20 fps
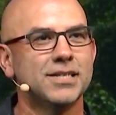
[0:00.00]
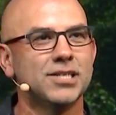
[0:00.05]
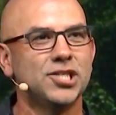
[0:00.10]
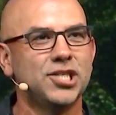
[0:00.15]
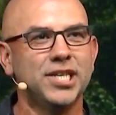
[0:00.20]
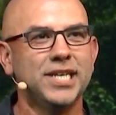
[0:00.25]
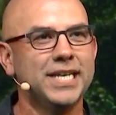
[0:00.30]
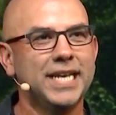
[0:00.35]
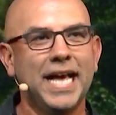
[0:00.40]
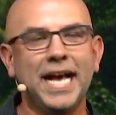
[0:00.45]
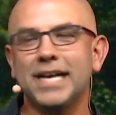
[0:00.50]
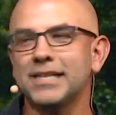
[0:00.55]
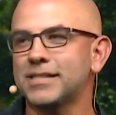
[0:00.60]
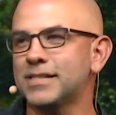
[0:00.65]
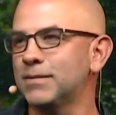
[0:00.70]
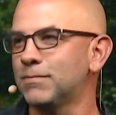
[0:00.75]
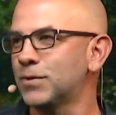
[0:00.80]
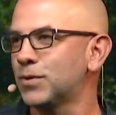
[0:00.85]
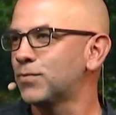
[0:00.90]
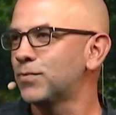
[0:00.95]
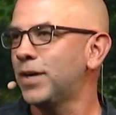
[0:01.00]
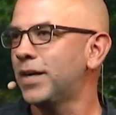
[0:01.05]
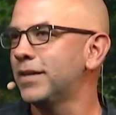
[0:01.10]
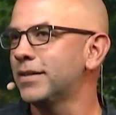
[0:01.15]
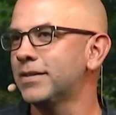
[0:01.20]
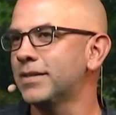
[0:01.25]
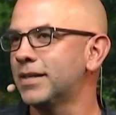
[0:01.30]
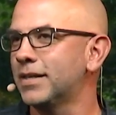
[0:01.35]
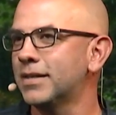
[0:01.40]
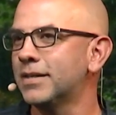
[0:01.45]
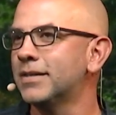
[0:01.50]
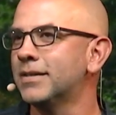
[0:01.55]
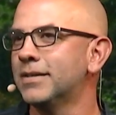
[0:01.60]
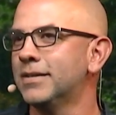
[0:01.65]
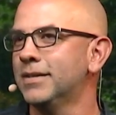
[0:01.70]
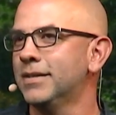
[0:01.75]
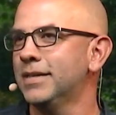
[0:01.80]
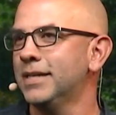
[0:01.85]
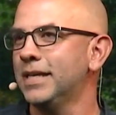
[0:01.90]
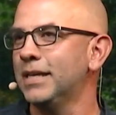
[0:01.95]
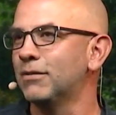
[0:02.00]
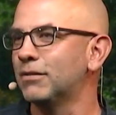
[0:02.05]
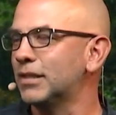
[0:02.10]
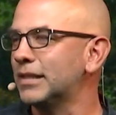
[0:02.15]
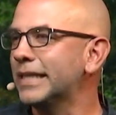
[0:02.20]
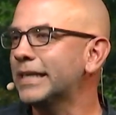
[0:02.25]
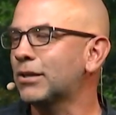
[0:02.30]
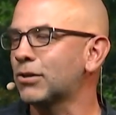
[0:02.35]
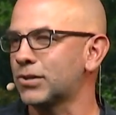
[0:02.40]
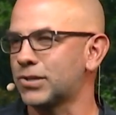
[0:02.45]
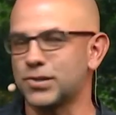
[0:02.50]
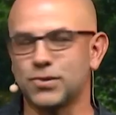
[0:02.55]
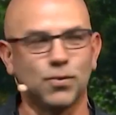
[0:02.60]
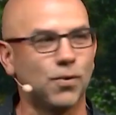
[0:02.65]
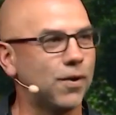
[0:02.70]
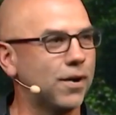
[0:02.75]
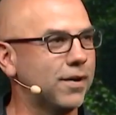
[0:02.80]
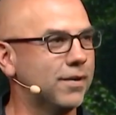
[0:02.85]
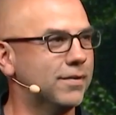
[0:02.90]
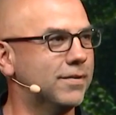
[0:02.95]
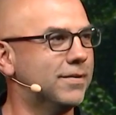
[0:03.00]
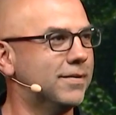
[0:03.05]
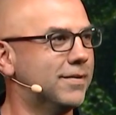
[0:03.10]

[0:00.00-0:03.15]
She didn't ask him to run the, you know, the liquor store.